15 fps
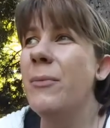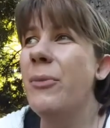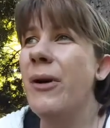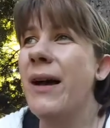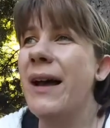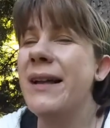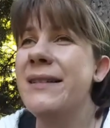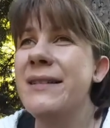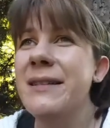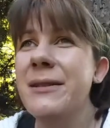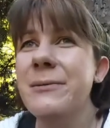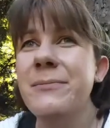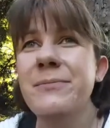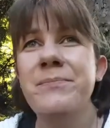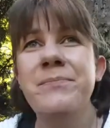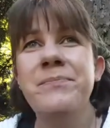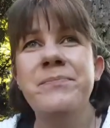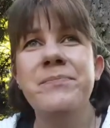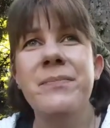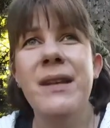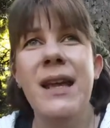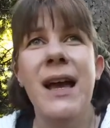But
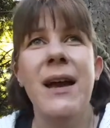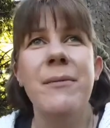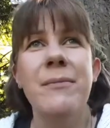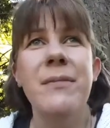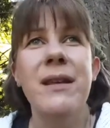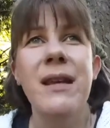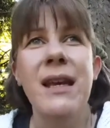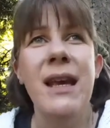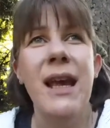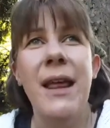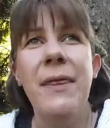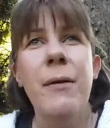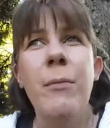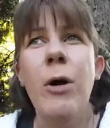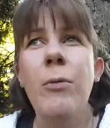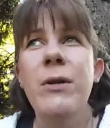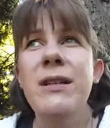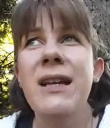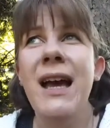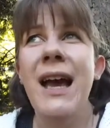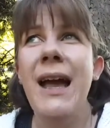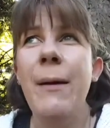at the
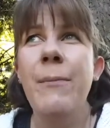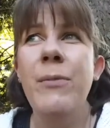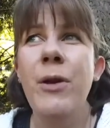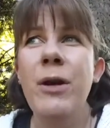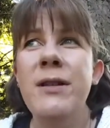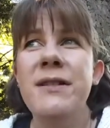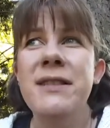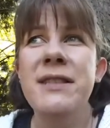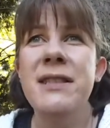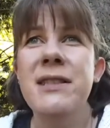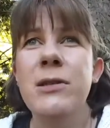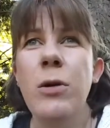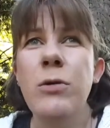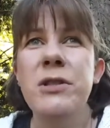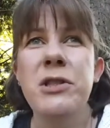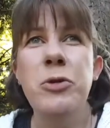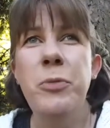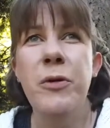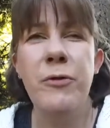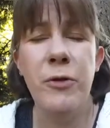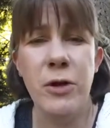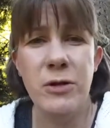moment I'm not so
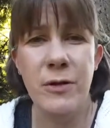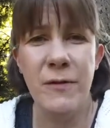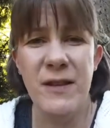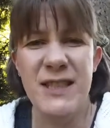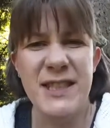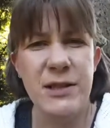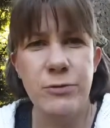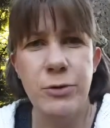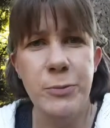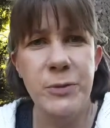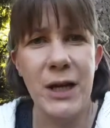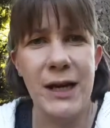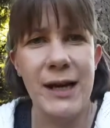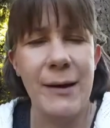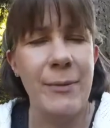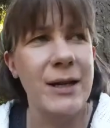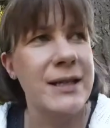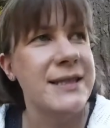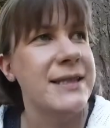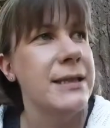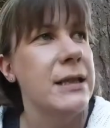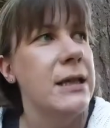super fond of these group
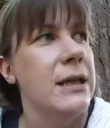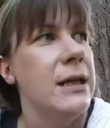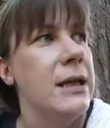dynamics.